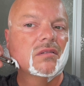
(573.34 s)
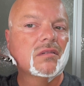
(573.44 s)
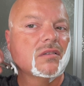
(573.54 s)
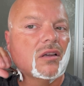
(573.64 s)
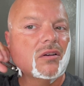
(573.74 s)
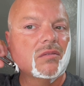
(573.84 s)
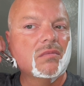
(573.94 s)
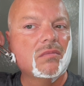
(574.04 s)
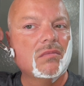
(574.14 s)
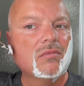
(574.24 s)
So
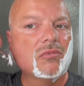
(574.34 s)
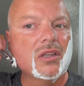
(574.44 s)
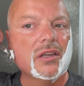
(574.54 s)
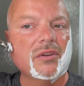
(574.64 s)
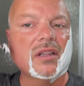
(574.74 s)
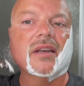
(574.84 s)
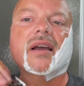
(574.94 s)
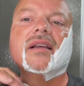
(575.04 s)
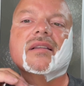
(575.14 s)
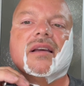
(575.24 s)
really, really
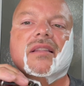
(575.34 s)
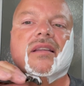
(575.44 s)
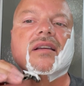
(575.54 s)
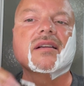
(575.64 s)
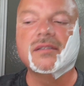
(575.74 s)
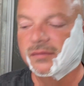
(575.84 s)
nice, I think.